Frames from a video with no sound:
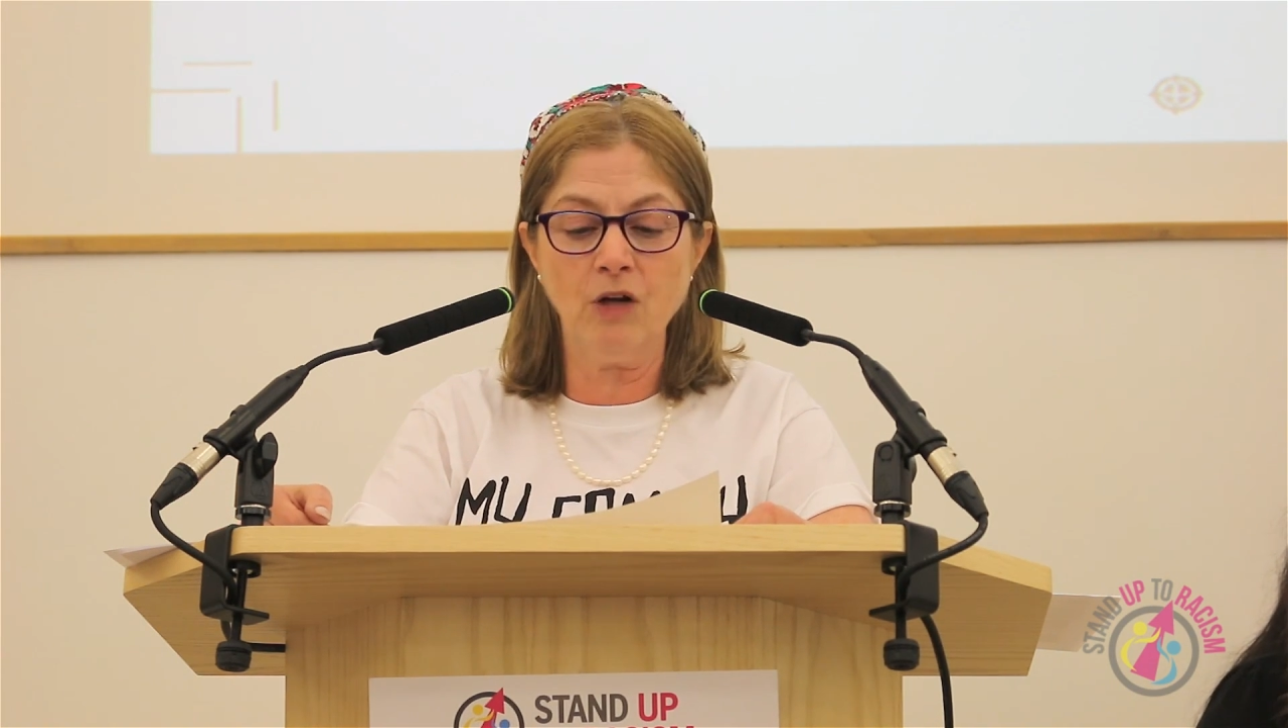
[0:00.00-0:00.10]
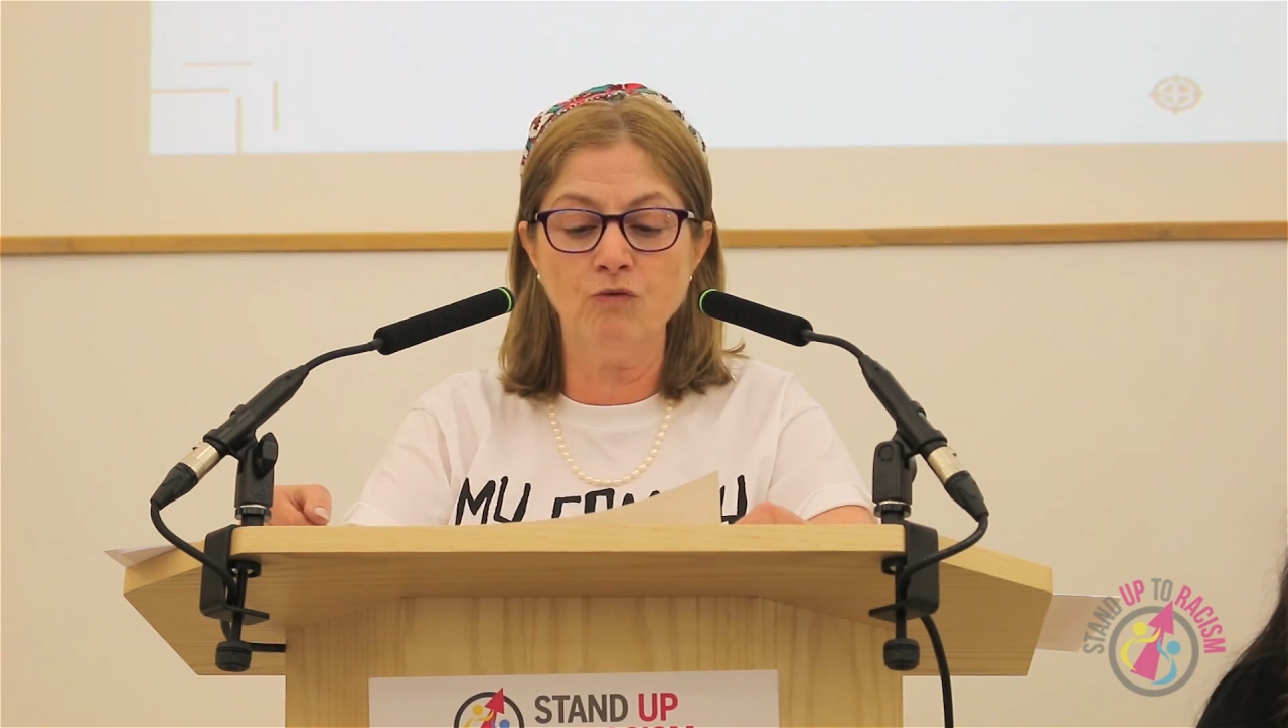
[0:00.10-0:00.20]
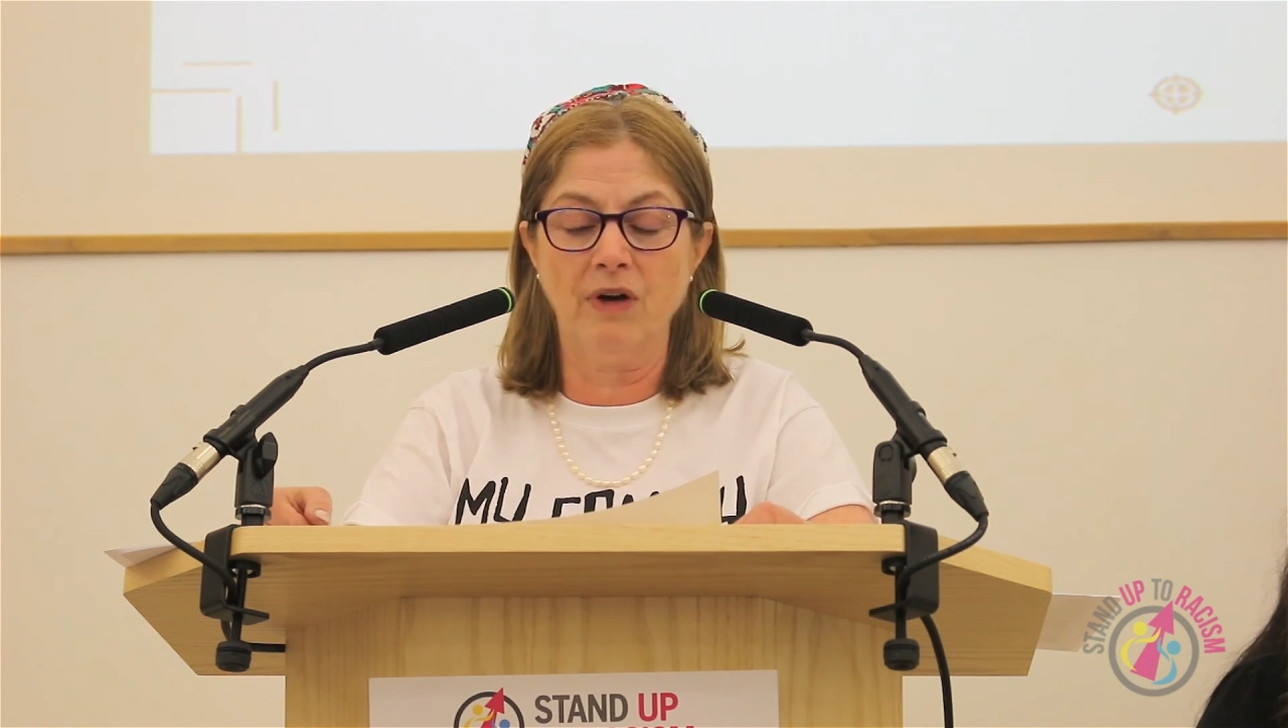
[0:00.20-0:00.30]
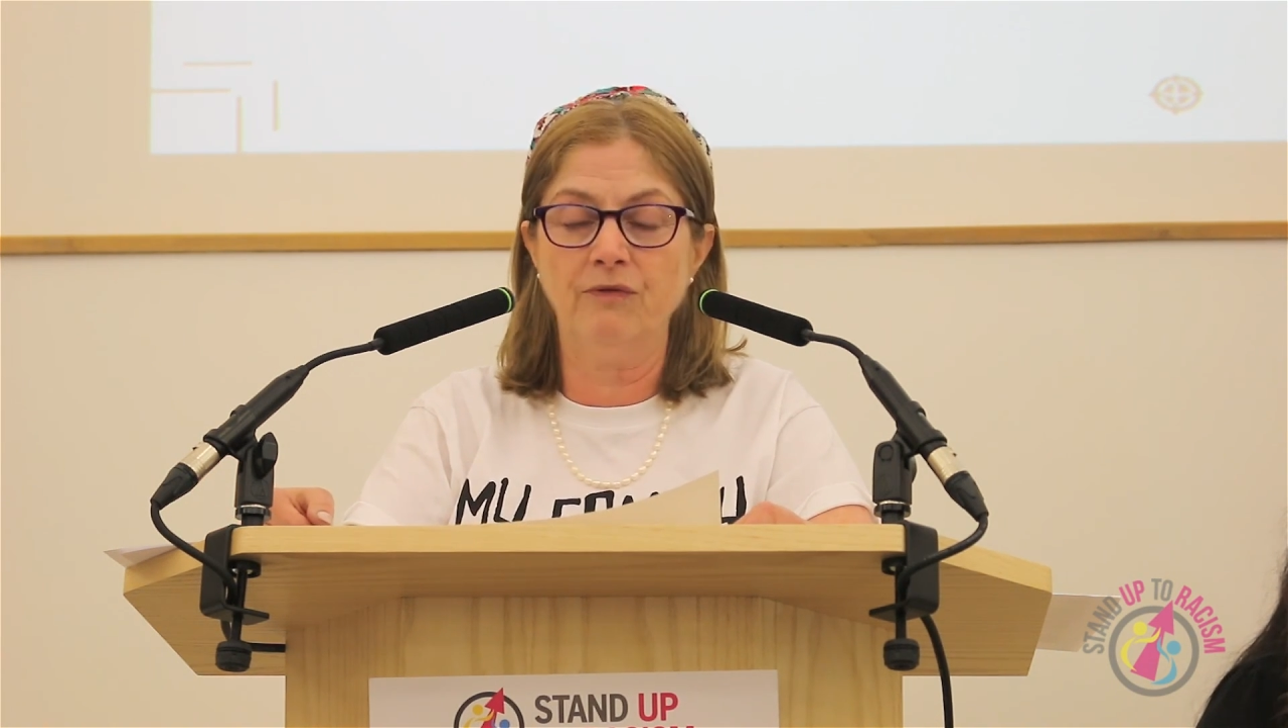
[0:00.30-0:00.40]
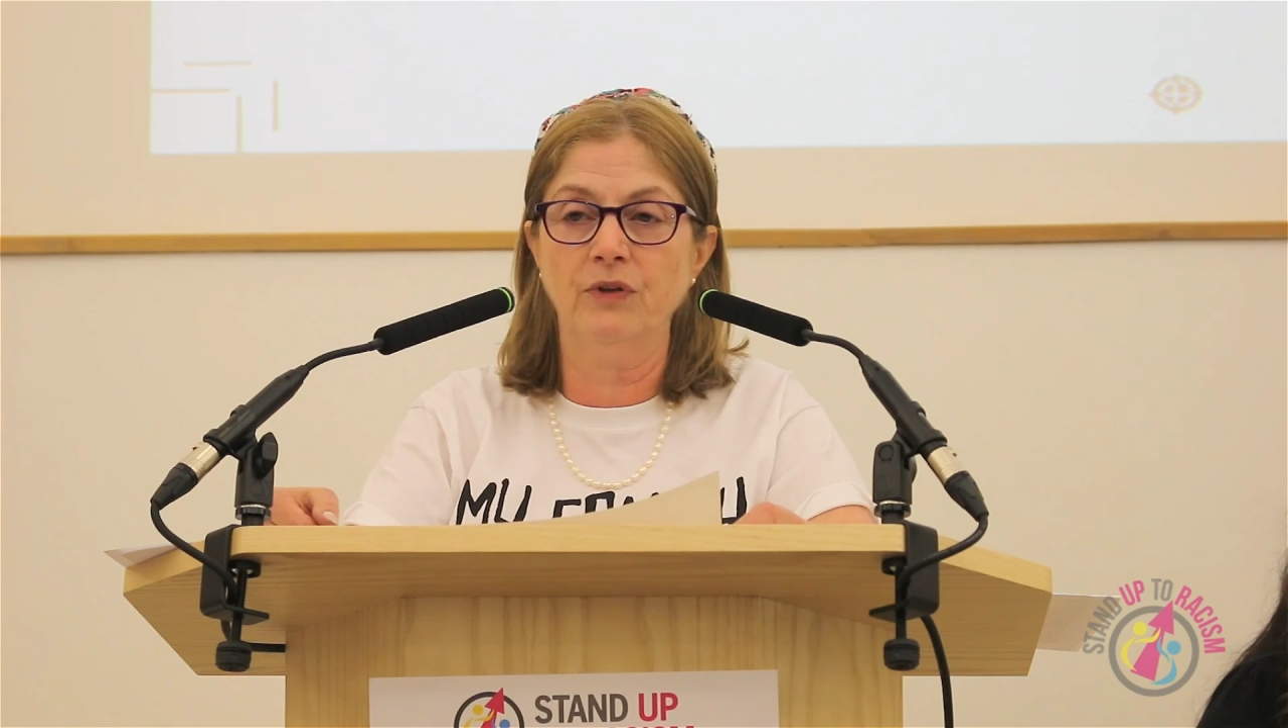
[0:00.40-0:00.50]
and
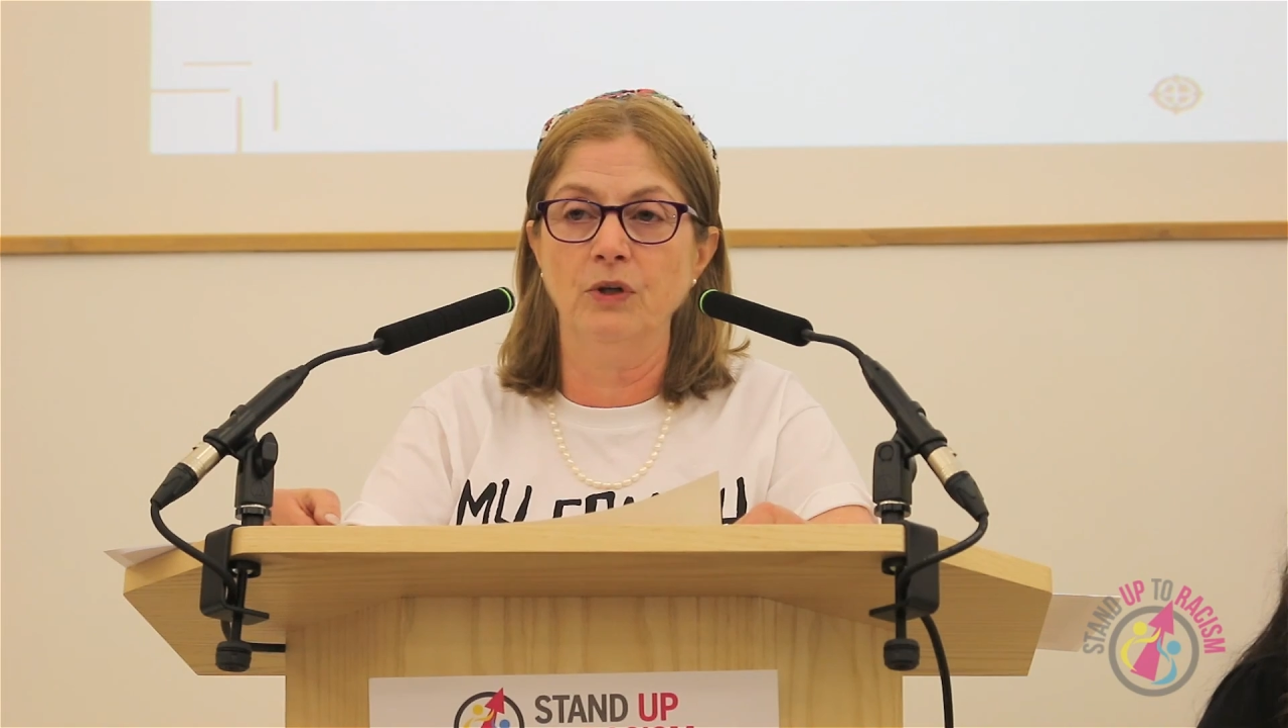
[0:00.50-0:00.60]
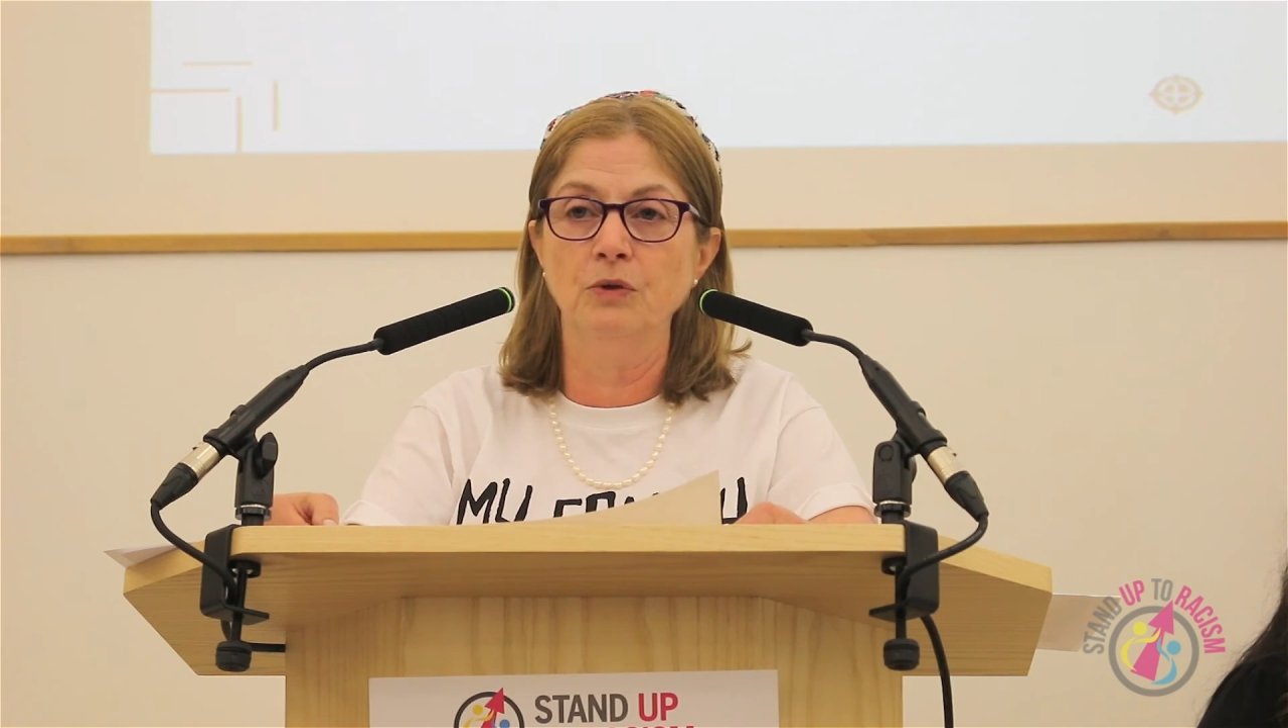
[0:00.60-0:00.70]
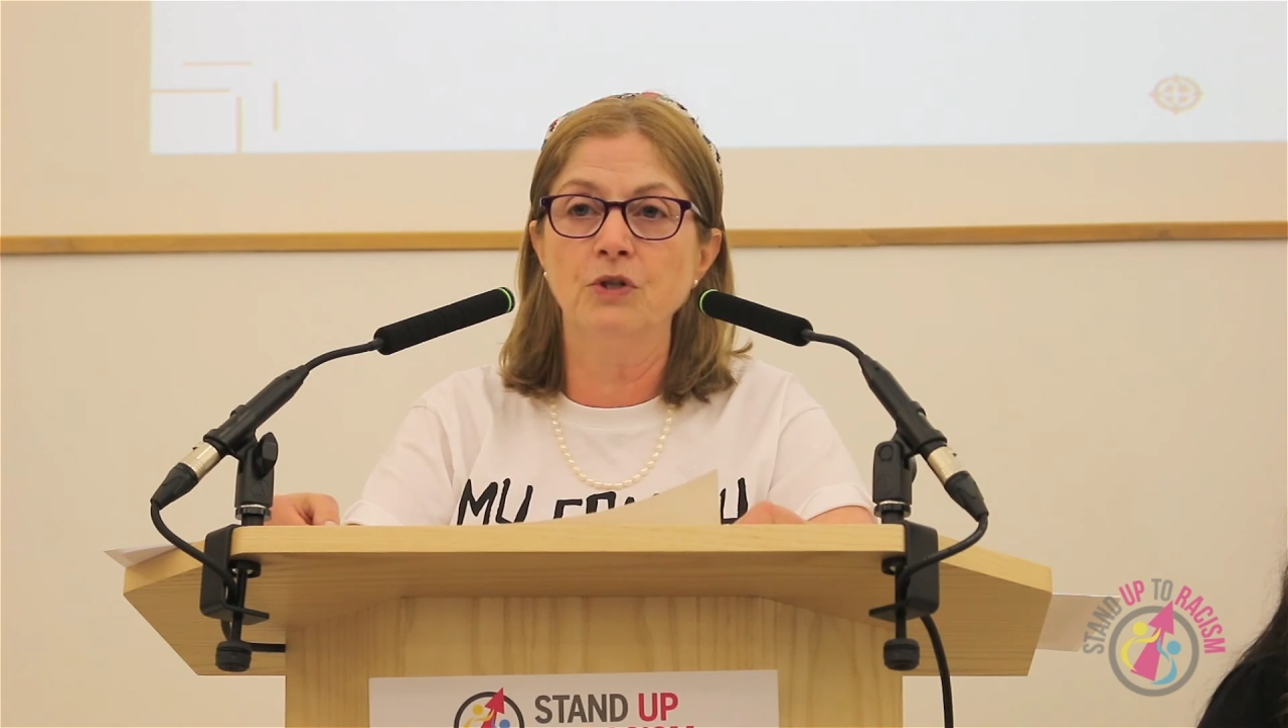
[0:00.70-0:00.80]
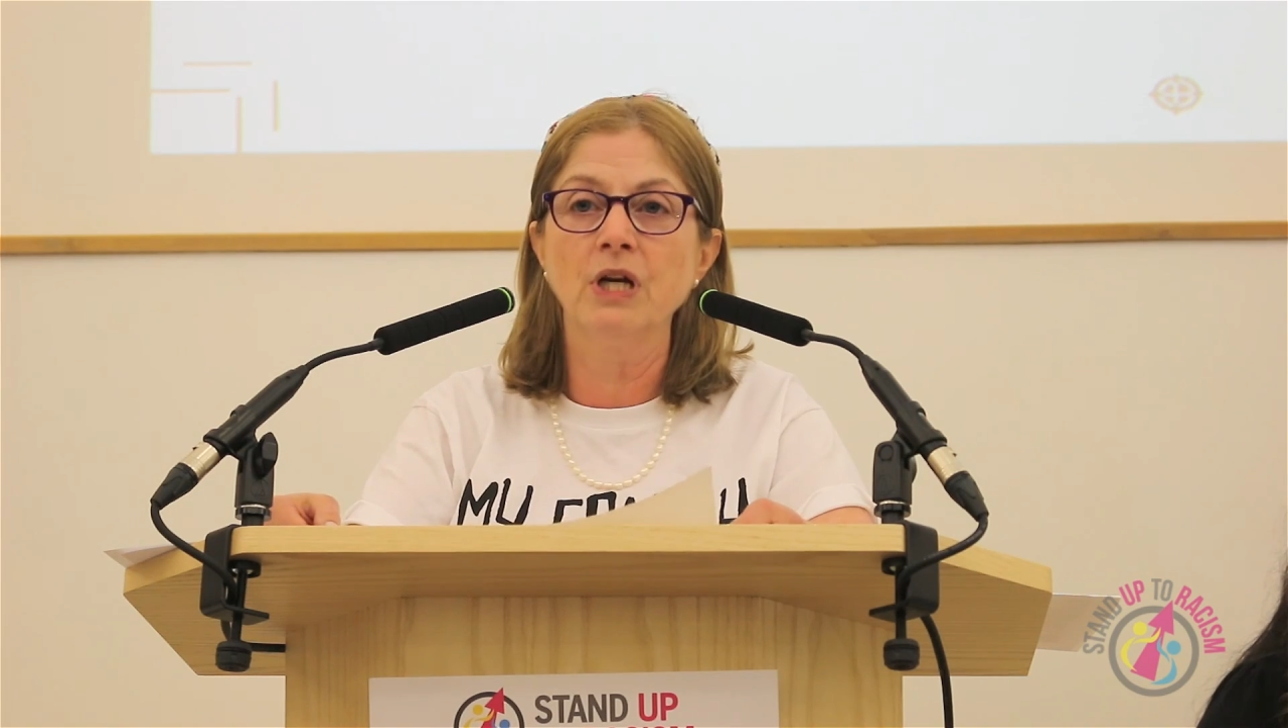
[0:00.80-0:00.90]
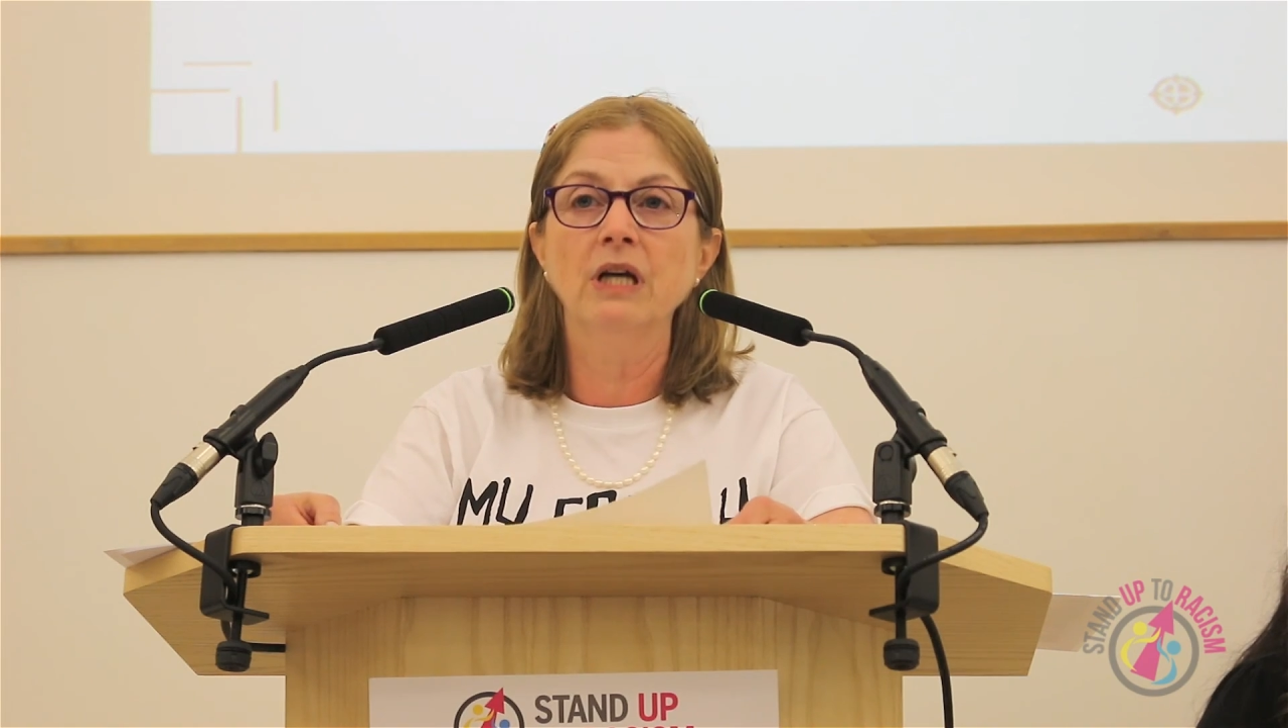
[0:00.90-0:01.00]

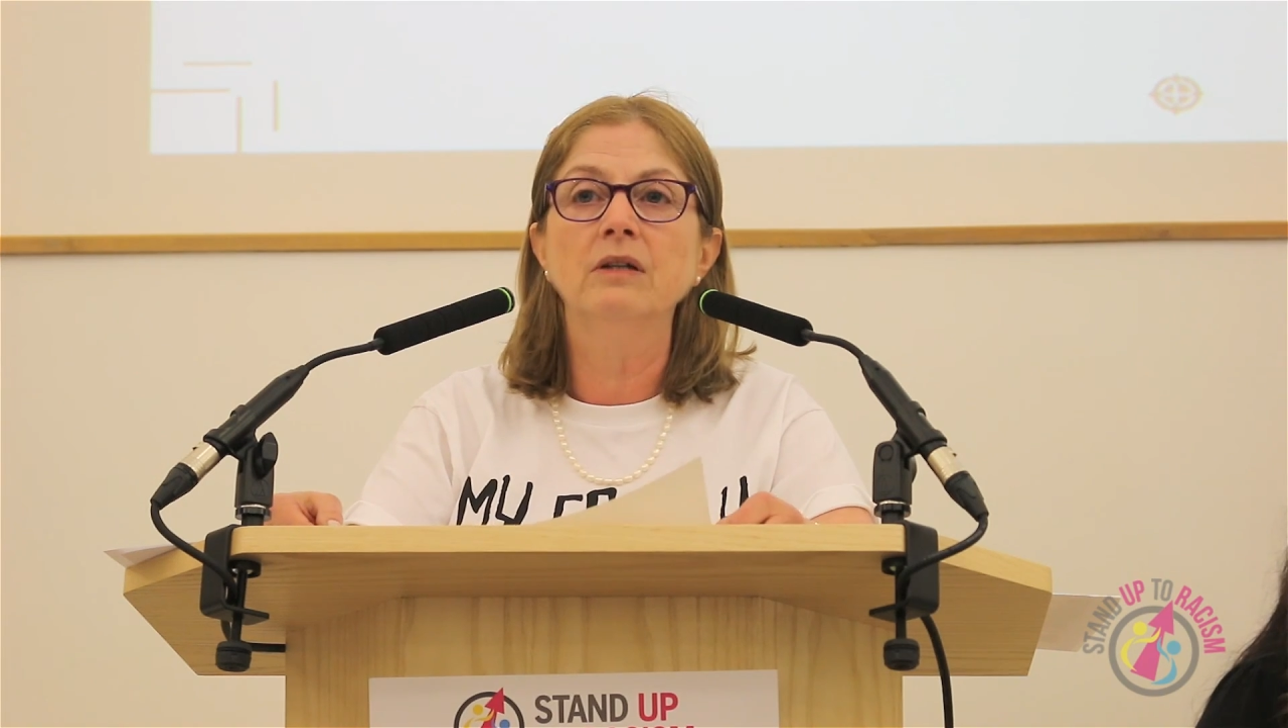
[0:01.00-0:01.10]
refuge